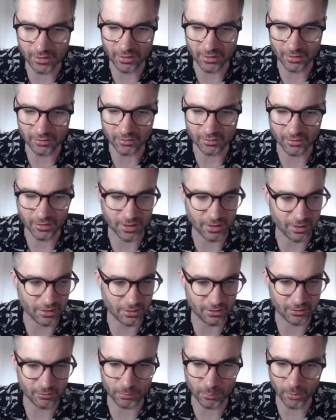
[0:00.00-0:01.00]
data there.
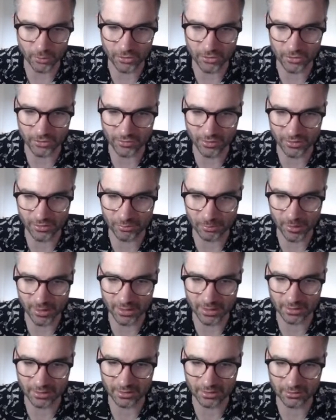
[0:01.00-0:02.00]
You've pushed a face
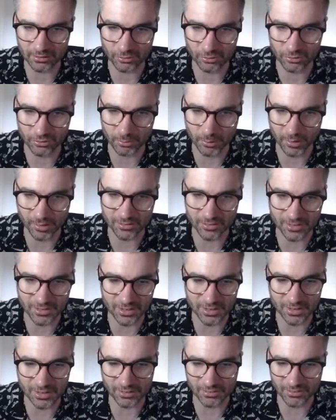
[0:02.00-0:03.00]
back to a space that
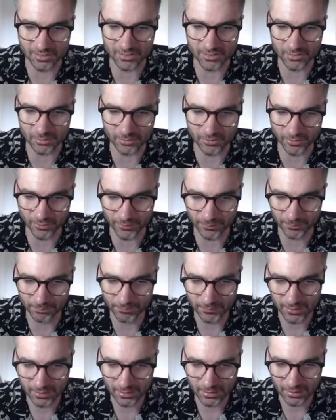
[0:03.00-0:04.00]
didn't exist before.
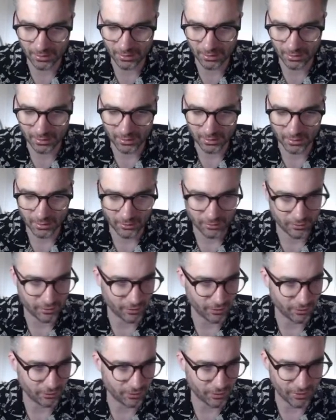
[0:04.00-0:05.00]
So
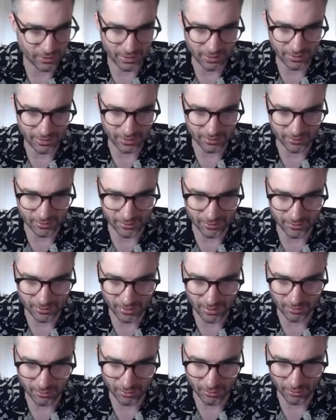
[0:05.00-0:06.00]
if you select these, you can see
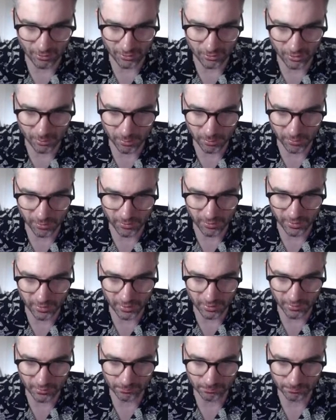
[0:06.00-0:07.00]
you've got a super
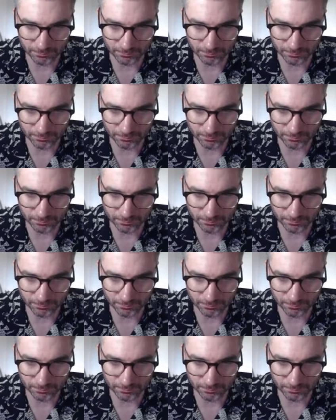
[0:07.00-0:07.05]
thin.